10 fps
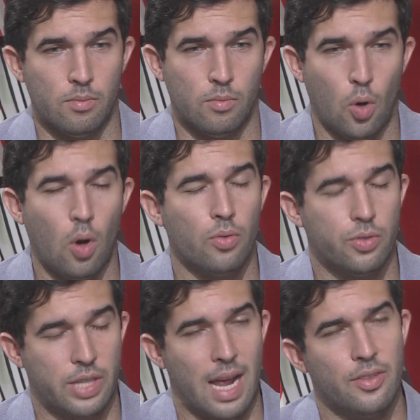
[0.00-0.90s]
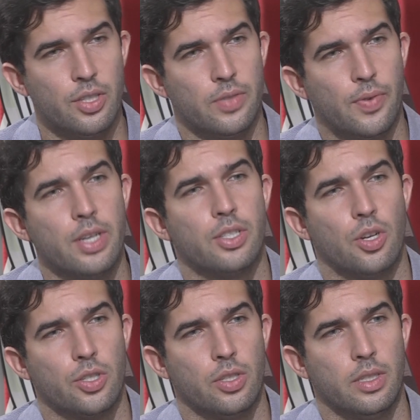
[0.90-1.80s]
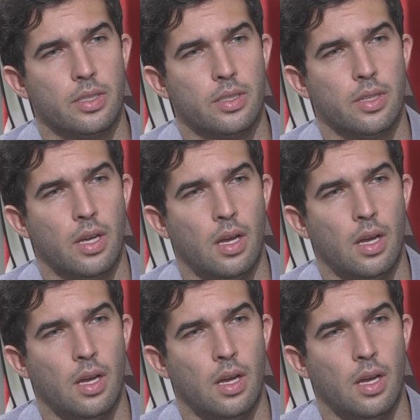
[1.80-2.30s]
well, Sanders is very socialist.